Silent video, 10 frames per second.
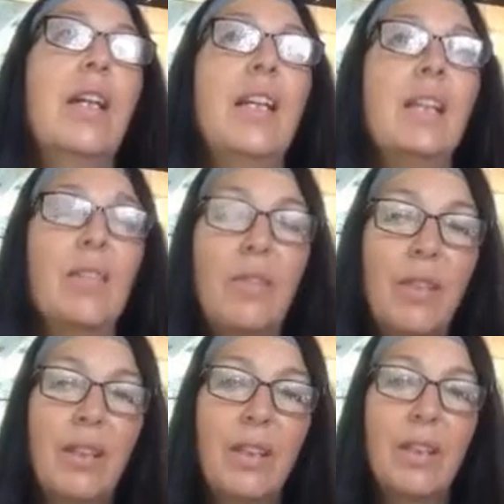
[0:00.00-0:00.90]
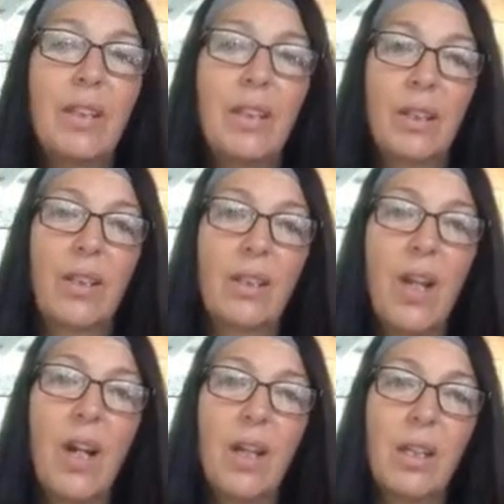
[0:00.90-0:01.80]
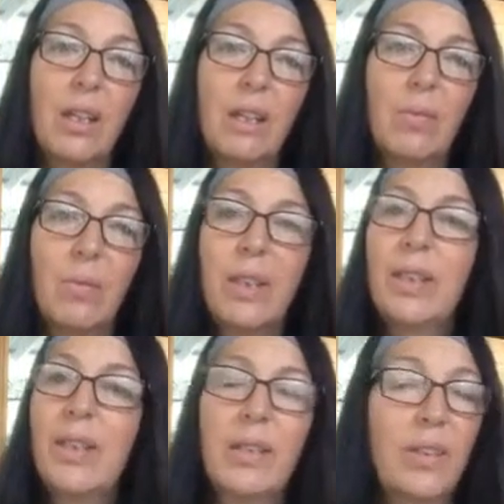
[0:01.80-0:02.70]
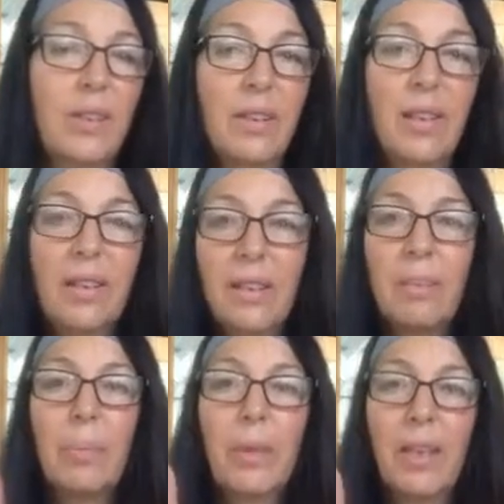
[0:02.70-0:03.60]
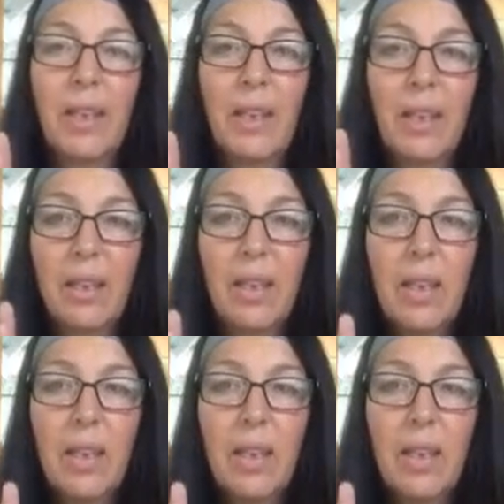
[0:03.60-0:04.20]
and the dog, really it's just a simple thing.